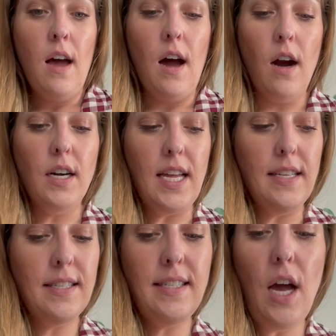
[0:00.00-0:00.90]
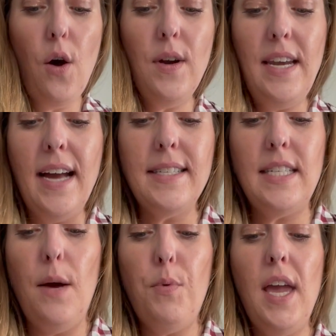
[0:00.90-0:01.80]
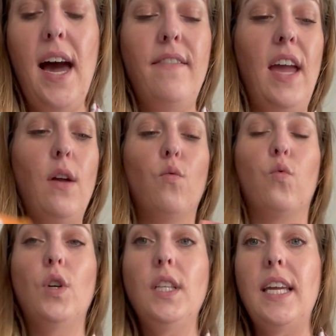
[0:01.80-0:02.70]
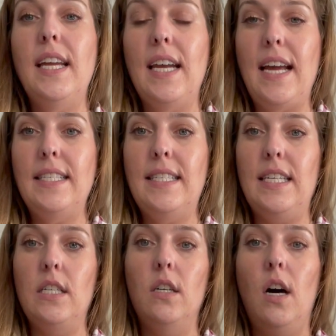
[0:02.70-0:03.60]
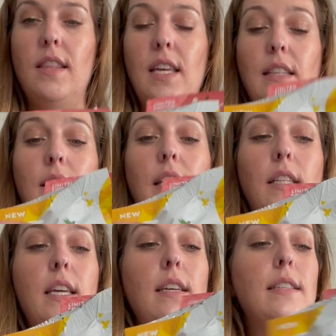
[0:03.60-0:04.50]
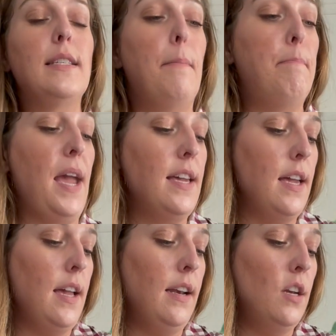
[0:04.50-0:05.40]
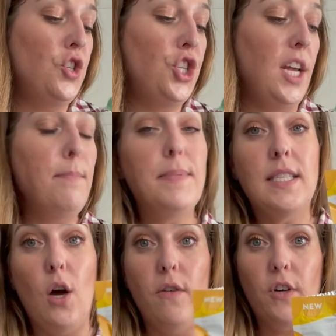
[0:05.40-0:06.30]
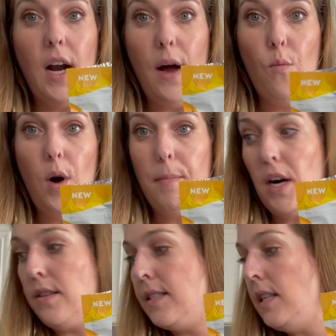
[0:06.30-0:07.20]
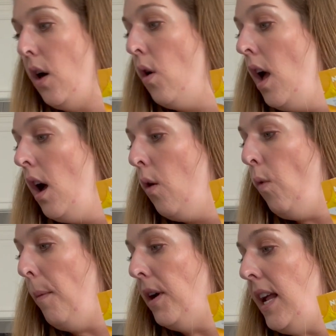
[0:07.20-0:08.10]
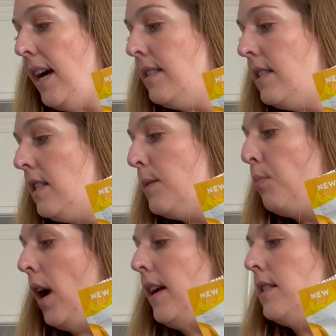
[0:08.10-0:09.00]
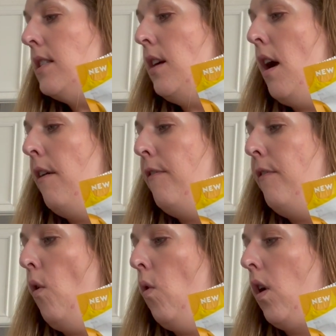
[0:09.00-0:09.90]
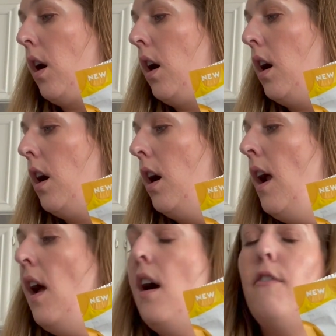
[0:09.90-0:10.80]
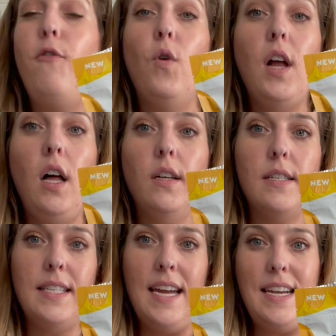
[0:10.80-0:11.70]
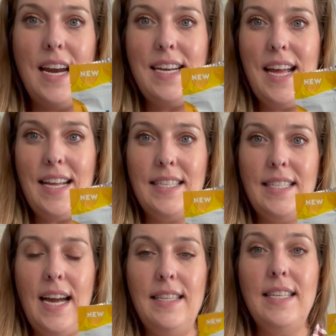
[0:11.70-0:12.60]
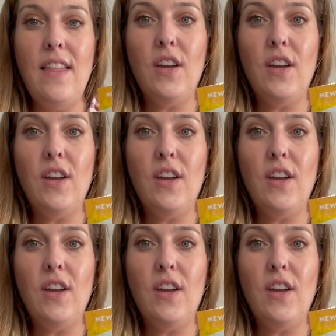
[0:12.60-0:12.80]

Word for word: Alrighty, so next up we have a really nice deal on the Lily's Baking Chips over at Walmart. So Walmart has these priced for $4.98.